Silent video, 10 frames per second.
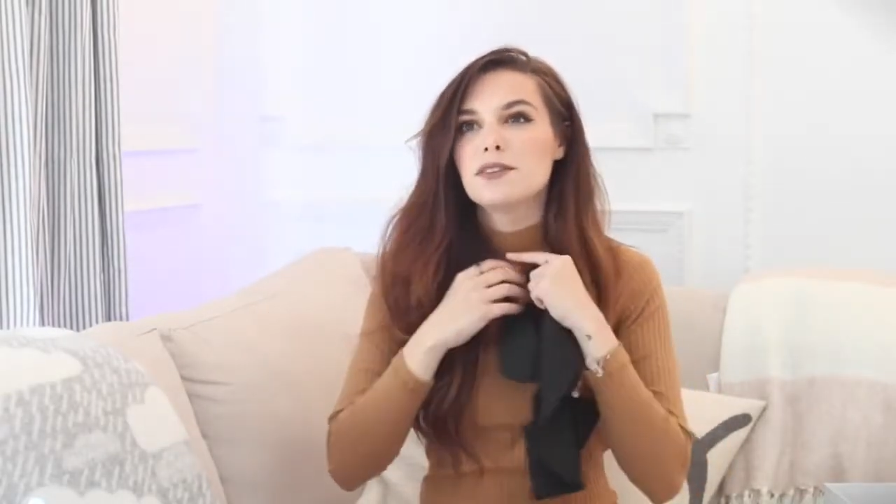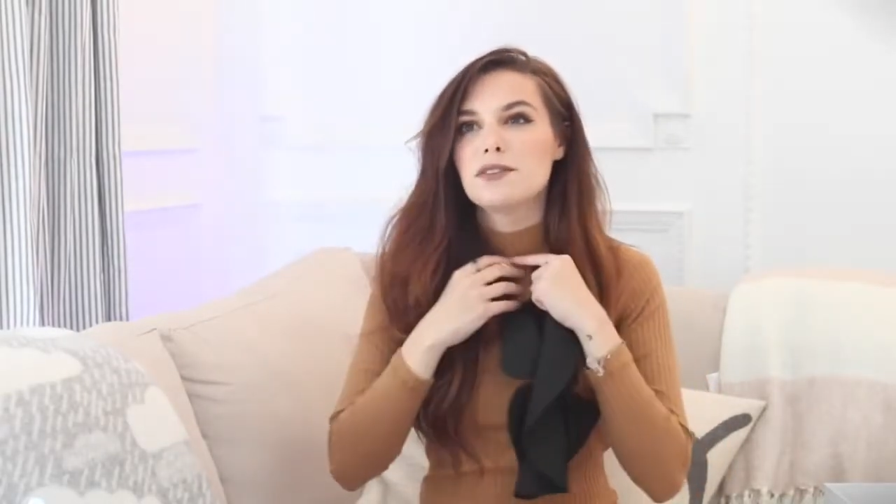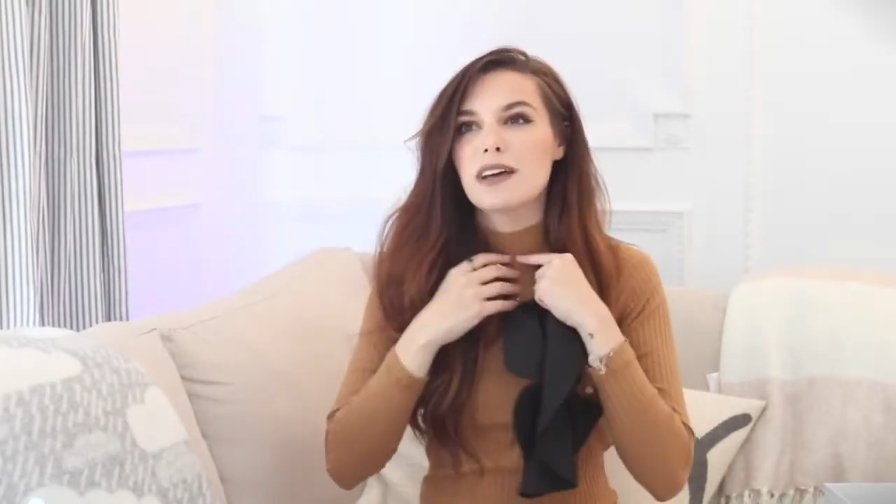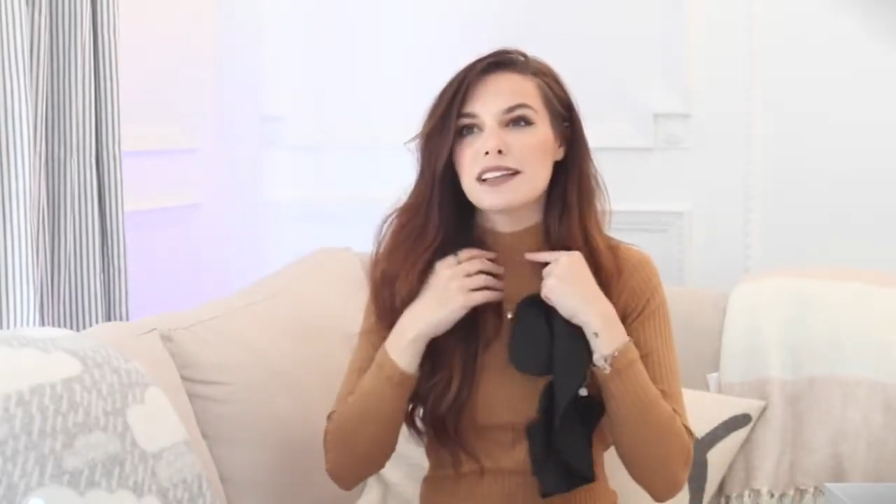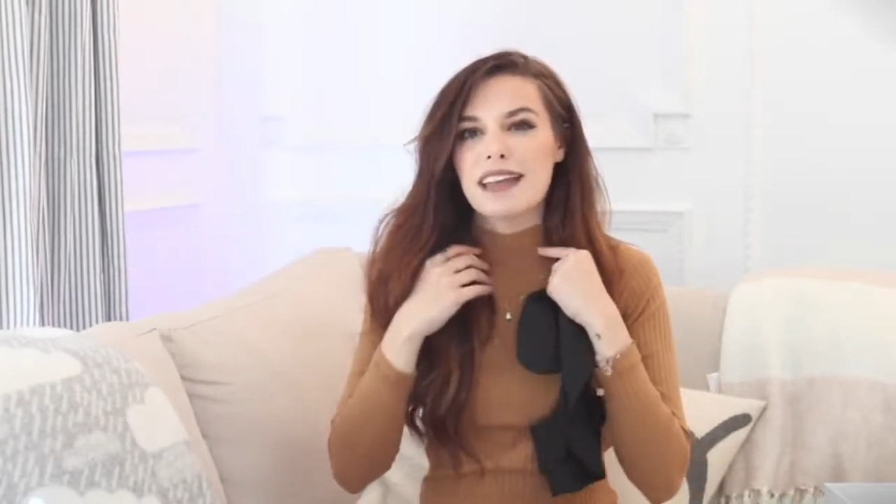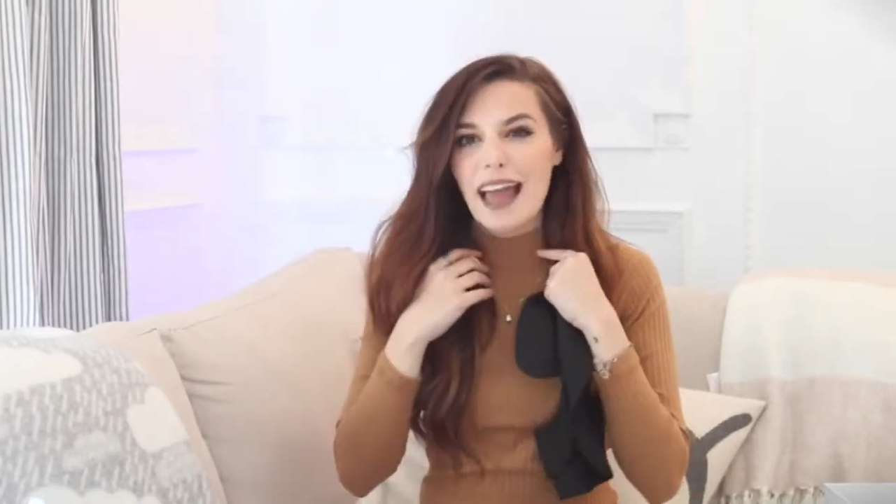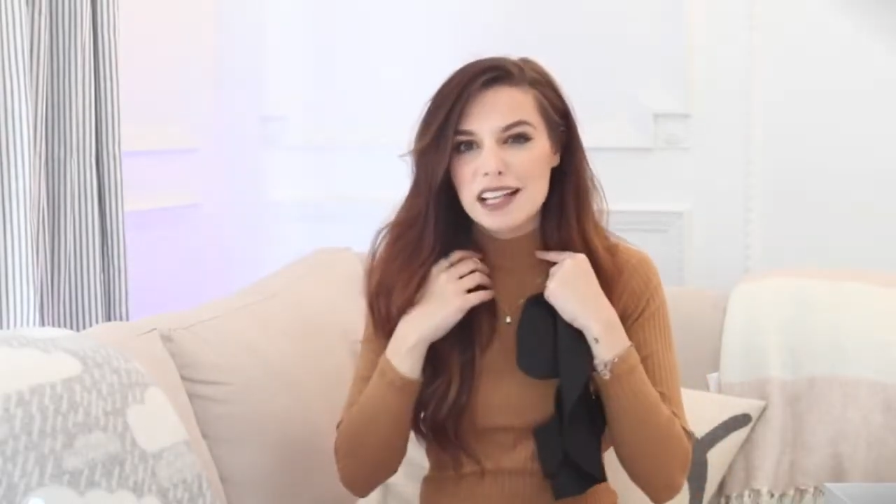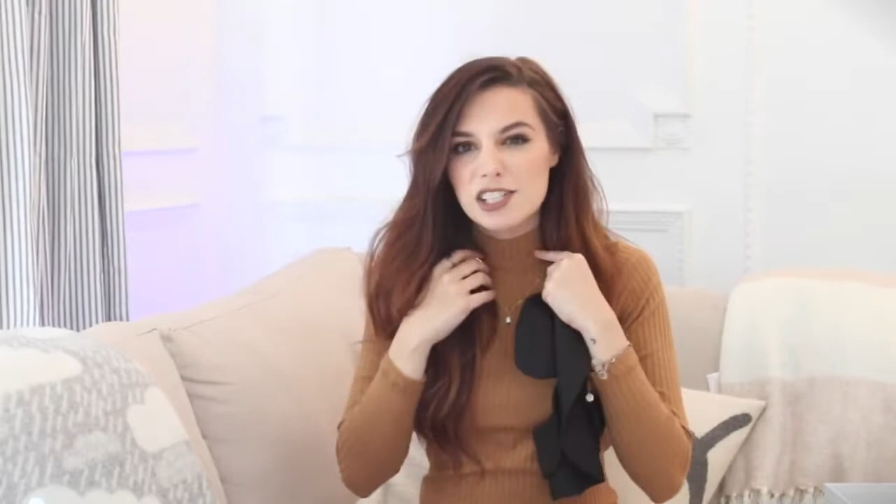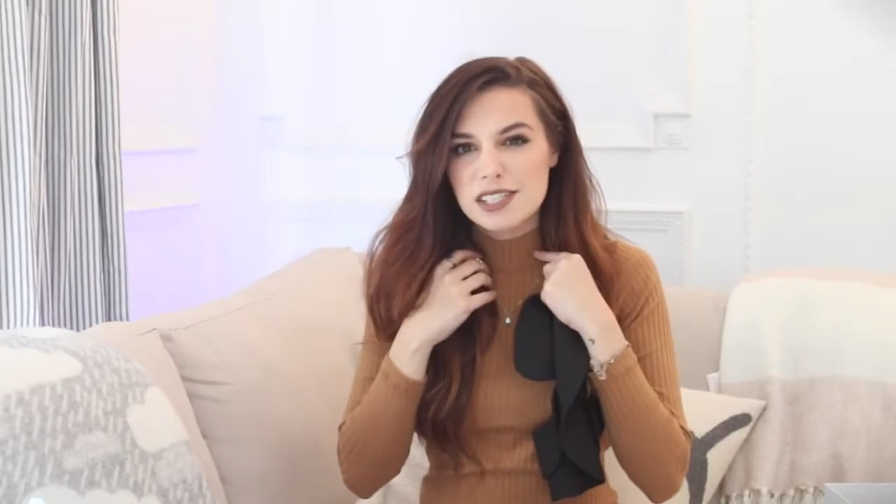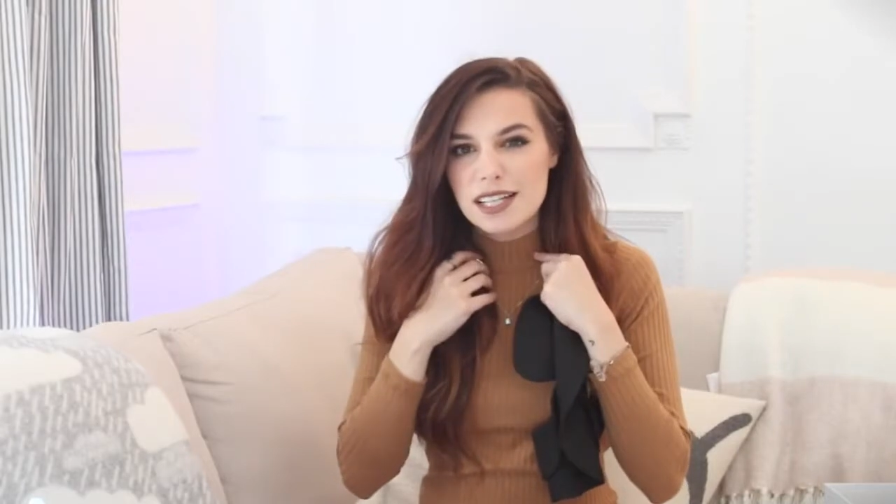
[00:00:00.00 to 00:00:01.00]
you
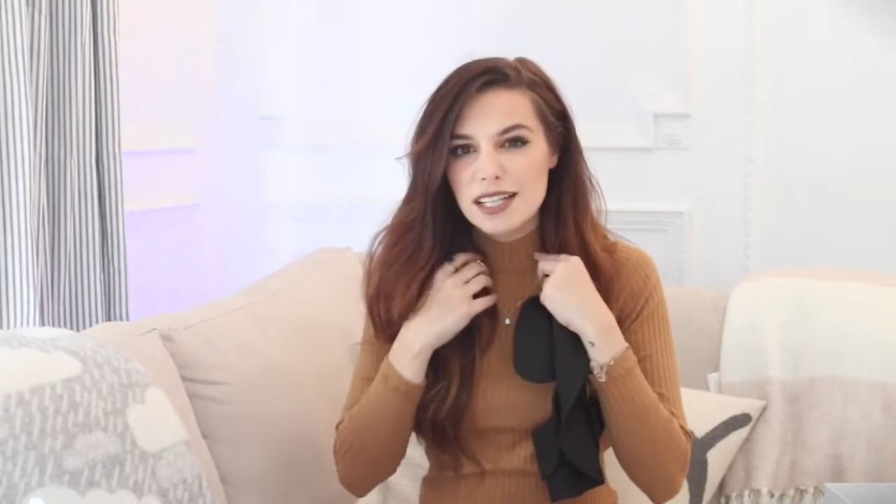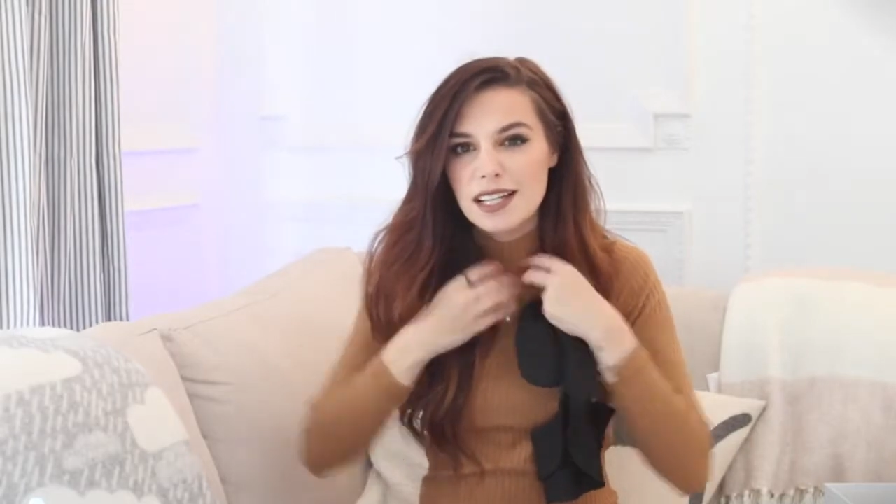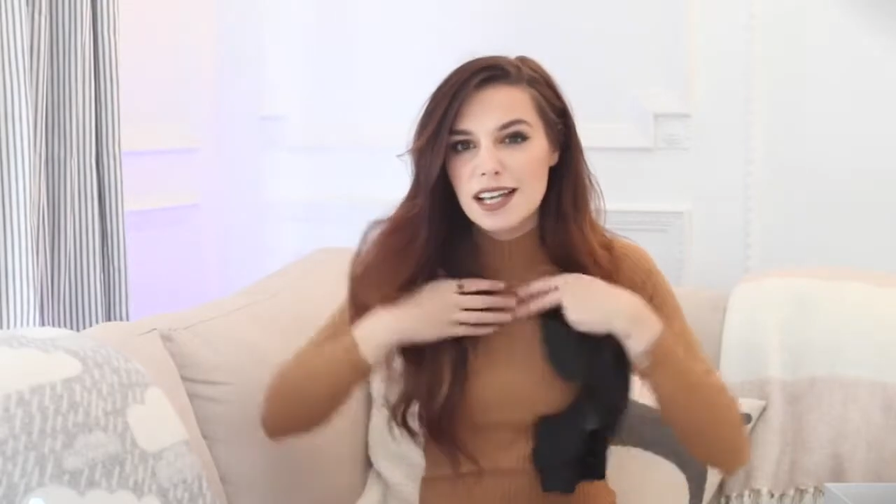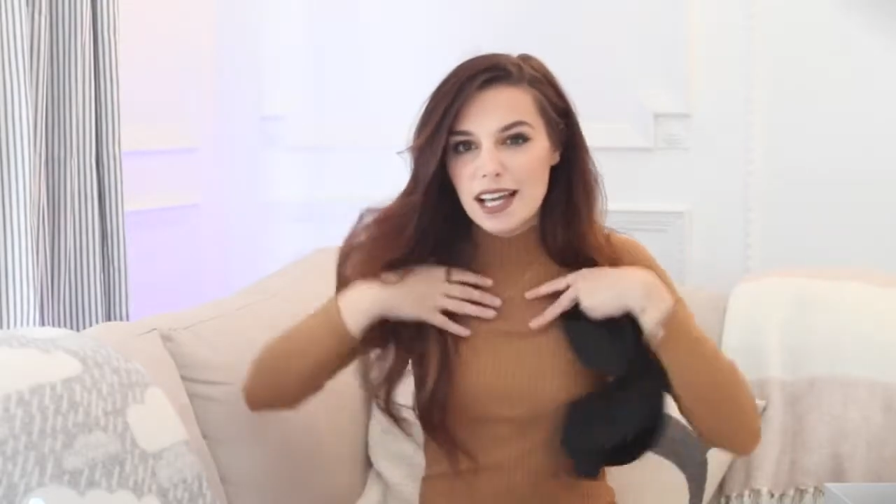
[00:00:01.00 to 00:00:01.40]
attached it